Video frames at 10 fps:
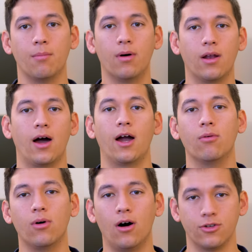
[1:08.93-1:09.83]
but
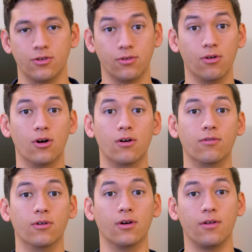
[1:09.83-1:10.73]
I will also go
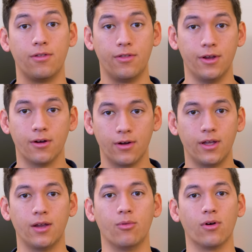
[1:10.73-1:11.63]
over
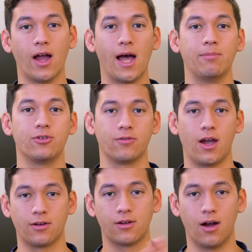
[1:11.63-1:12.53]
theory and more
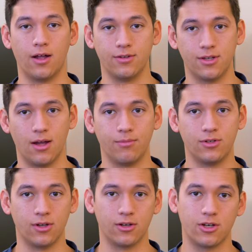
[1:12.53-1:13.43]
abstract
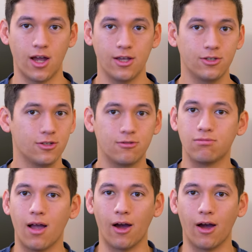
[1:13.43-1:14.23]
concepts such as